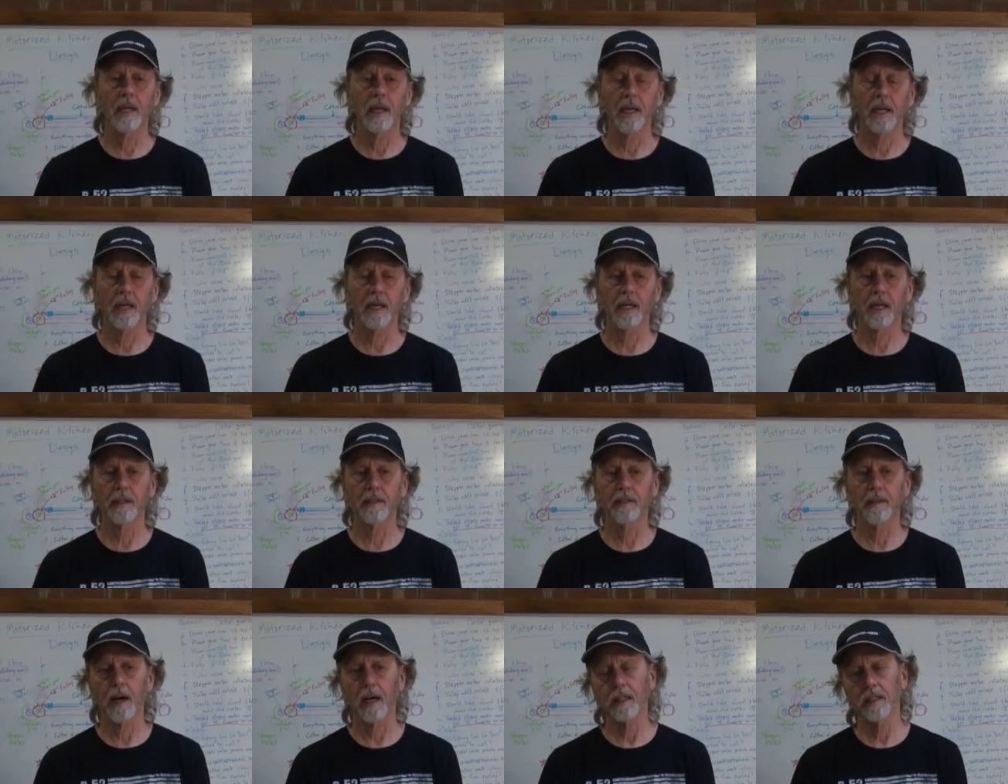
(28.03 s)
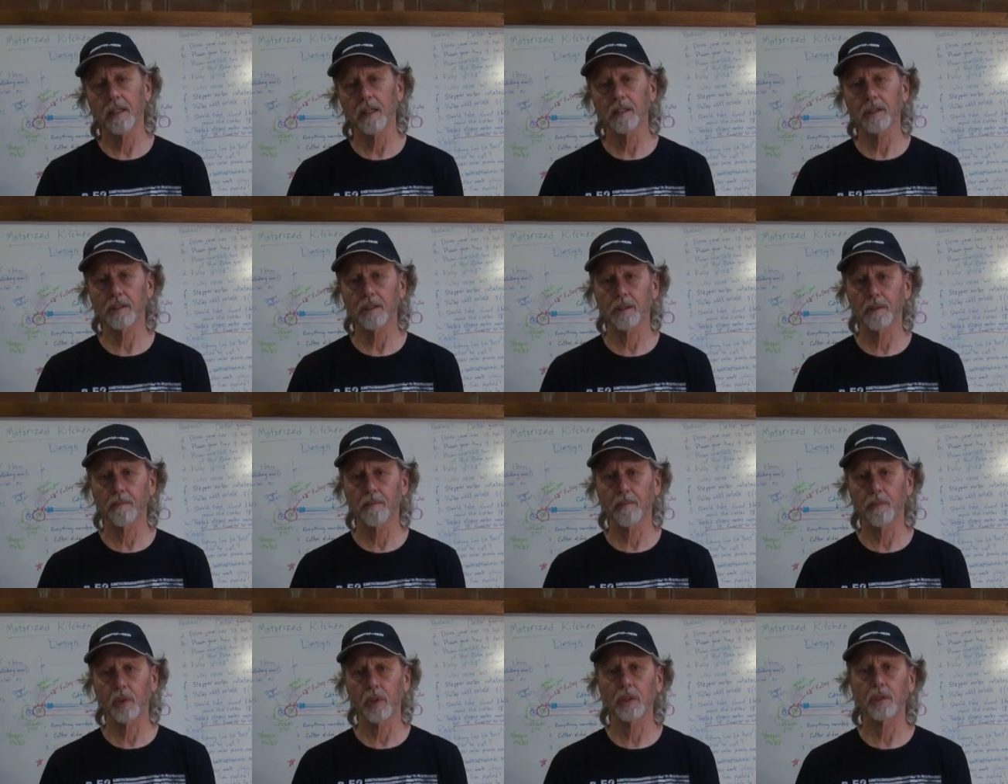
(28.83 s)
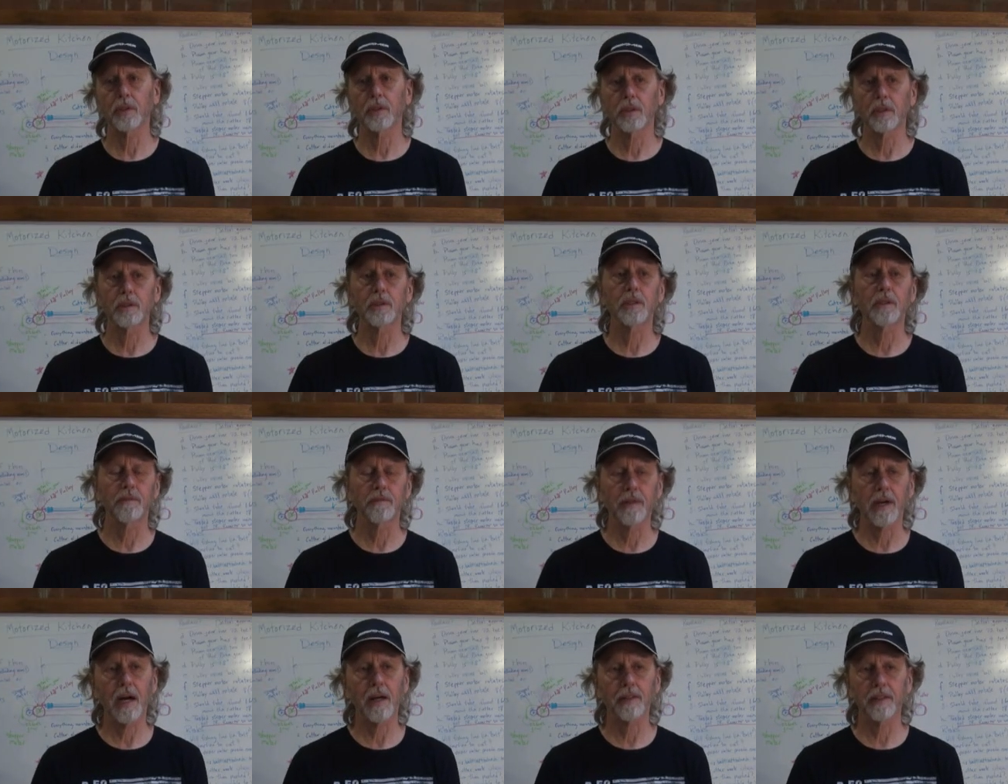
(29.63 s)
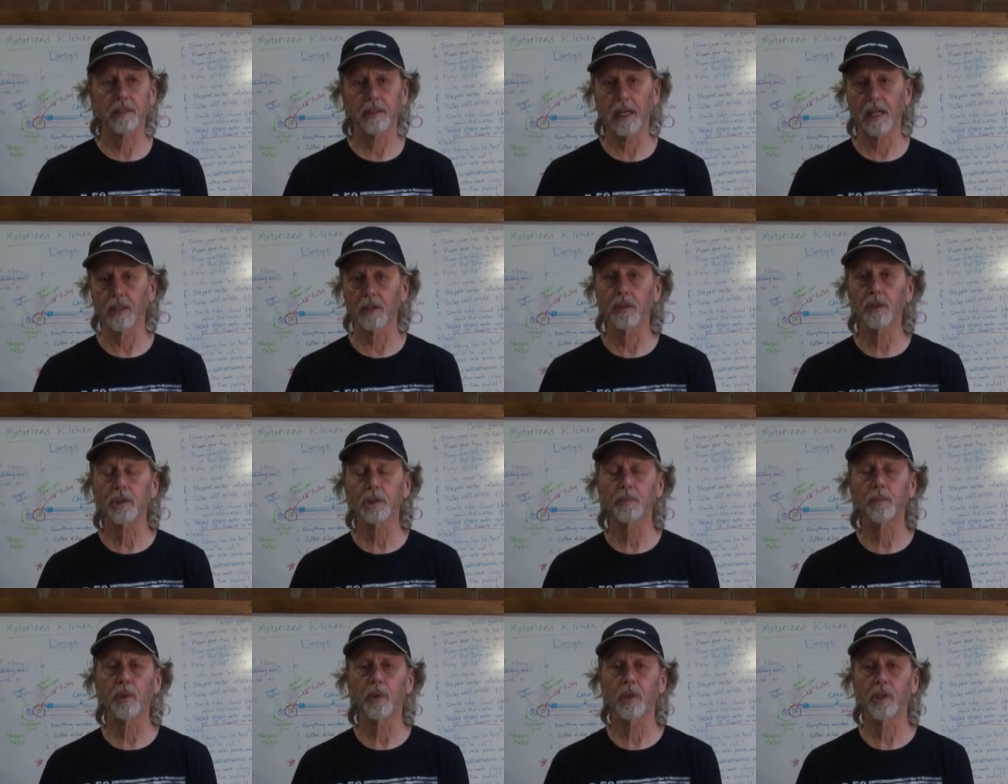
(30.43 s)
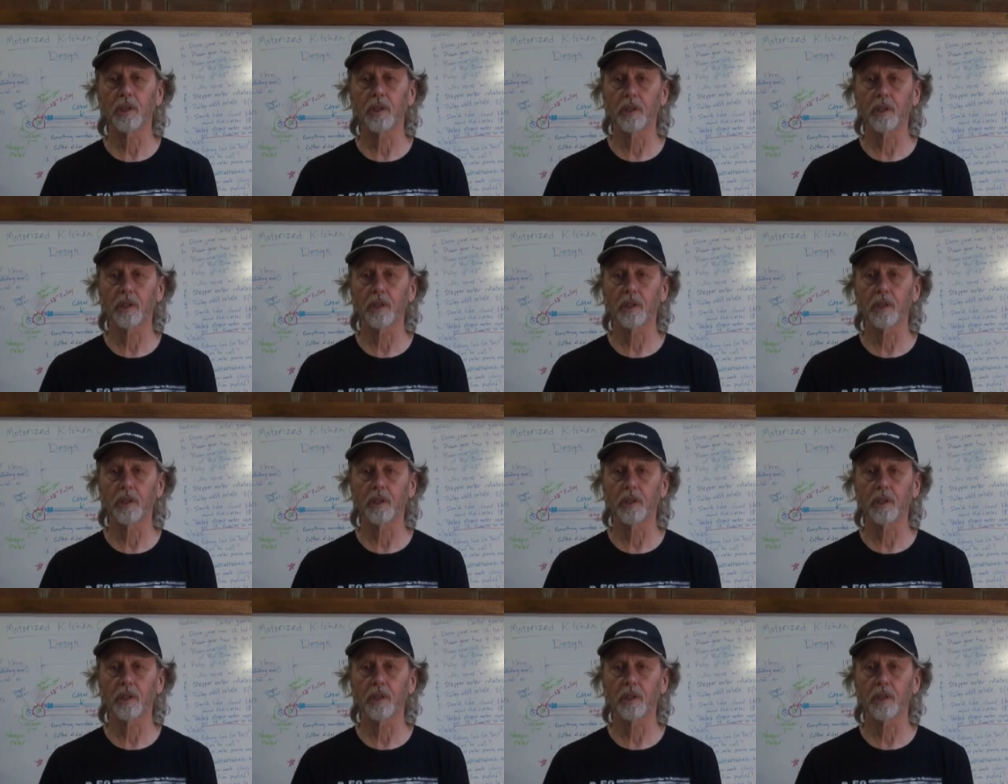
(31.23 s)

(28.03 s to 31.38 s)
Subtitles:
And I'd done some research and found that that looks pretty